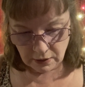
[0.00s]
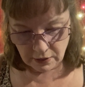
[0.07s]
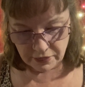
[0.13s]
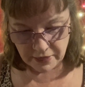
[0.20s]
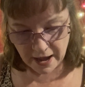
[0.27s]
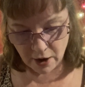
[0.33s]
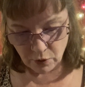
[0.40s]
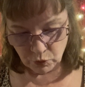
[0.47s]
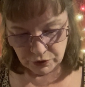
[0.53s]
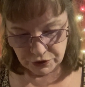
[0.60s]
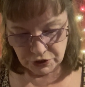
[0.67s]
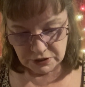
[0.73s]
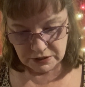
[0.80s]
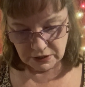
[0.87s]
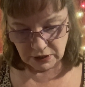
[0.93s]
That which
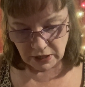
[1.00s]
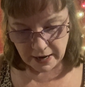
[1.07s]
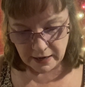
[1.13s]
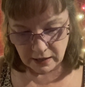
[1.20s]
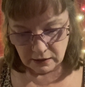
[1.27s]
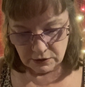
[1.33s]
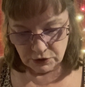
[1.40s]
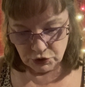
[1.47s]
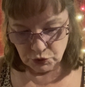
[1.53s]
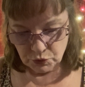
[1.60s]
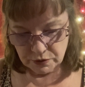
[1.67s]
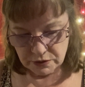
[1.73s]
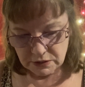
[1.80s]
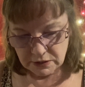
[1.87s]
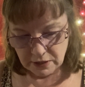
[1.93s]
is like unto
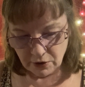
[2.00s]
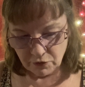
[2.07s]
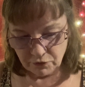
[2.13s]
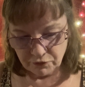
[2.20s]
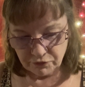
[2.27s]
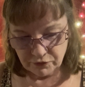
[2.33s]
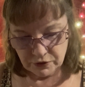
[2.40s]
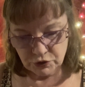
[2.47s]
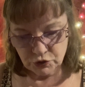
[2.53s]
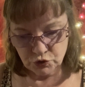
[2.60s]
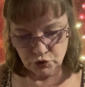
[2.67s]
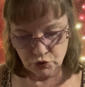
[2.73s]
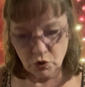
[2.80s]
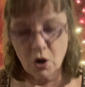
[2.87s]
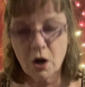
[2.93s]
itself is
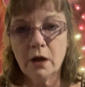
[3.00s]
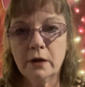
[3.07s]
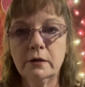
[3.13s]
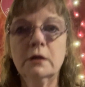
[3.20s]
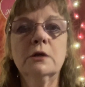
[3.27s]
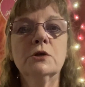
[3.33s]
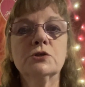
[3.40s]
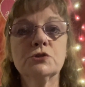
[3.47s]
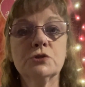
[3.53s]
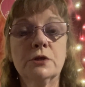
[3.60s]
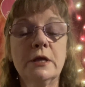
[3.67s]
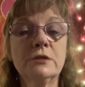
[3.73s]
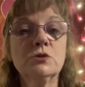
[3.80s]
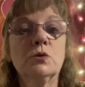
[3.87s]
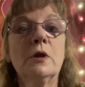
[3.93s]
drawn. So
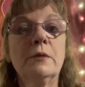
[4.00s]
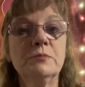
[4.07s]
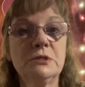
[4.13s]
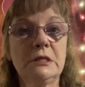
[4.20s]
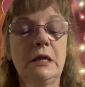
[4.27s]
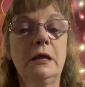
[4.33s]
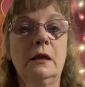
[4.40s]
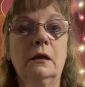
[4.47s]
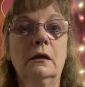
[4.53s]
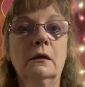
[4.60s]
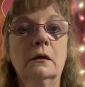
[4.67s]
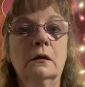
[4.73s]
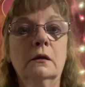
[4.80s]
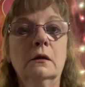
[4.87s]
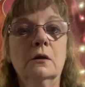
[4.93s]
that's what I'm saying.
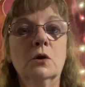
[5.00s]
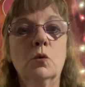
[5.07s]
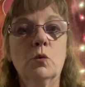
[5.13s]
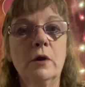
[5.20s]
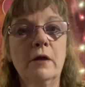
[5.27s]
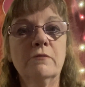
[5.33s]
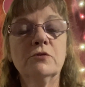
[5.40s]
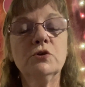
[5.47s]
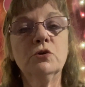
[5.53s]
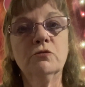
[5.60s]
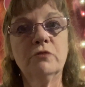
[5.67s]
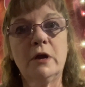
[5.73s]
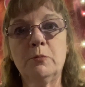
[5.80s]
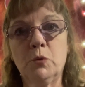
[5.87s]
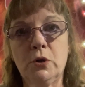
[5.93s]
Whatever your
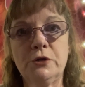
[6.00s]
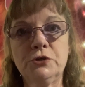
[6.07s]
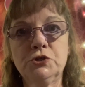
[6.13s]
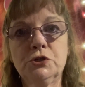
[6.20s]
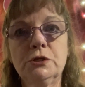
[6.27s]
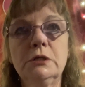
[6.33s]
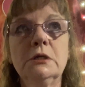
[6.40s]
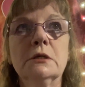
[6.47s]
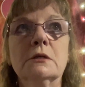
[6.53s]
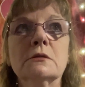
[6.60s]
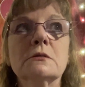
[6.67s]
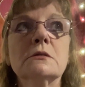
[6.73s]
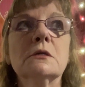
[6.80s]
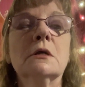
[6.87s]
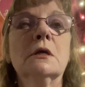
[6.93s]
vibration
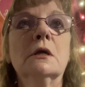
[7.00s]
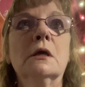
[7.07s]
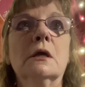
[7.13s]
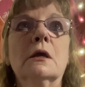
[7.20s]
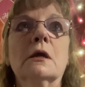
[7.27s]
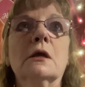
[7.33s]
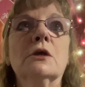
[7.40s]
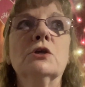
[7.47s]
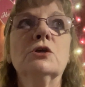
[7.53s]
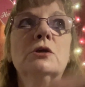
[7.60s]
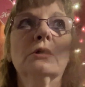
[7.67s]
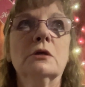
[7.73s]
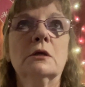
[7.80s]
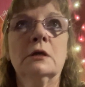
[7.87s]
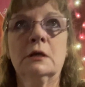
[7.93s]
is,
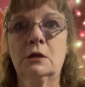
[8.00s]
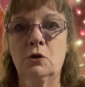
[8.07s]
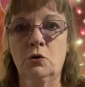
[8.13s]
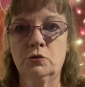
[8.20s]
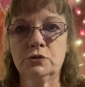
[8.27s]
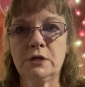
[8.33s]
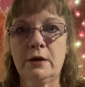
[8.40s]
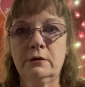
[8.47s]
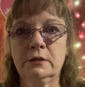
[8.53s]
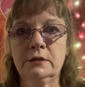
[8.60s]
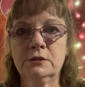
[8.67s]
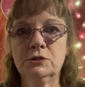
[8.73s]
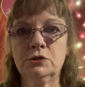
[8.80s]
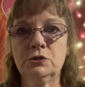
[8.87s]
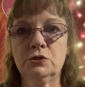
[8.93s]
it goes out
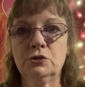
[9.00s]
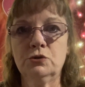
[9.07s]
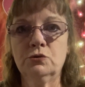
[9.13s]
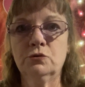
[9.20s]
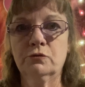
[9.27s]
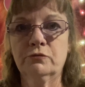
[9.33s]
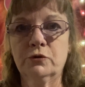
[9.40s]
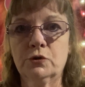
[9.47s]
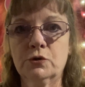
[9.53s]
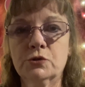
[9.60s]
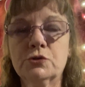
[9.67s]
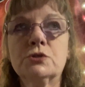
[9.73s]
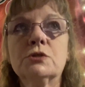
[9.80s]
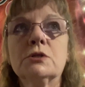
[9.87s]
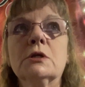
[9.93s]
into the
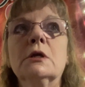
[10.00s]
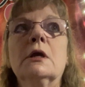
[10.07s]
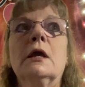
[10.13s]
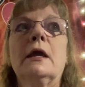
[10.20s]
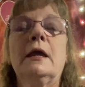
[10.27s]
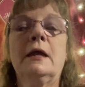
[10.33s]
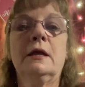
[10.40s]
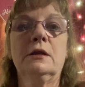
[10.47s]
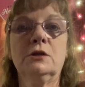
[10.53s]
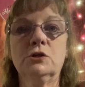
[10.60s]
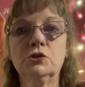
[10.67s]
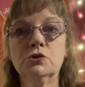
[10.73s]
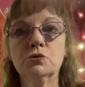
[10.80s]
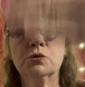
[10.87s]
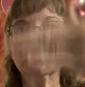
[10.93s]
universe, and
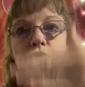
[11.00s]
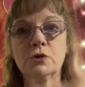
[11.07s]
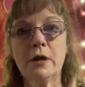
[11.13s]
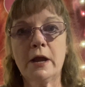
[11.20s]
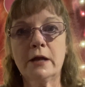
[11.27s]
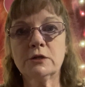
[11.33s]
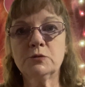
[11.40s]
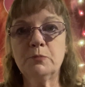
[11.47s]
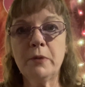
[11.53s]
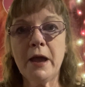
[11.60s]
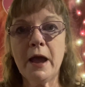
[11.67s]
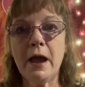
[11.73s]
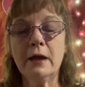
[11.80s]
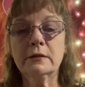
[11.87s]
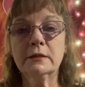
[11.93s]
you attract
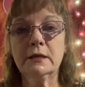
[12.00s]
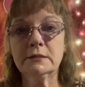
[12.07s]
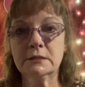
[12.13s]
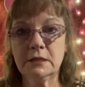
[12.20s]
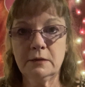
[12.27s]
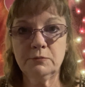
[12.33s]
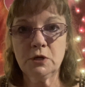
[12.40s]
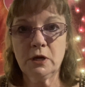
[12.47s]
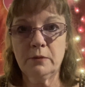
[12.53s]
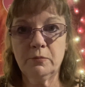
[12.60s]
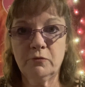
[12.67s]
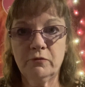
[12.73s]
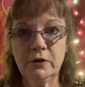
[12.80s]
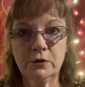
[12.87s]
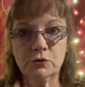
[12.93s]
back that same type
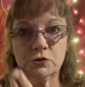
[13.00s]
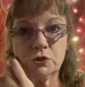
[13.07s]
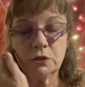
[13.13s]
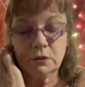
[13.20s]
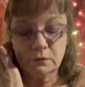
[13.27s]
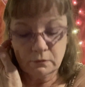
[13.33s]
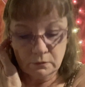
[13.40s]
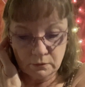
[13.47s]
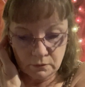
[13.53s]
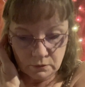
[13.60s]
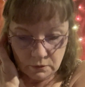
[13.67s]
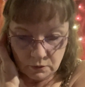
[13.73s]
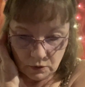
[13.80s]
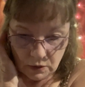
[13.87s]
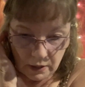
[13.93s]
of energy.
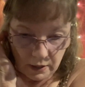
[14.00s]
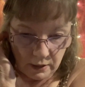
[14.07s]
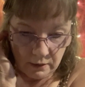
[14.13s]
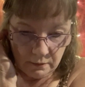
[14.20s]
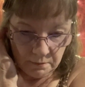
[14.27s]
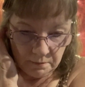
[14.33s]
Okay?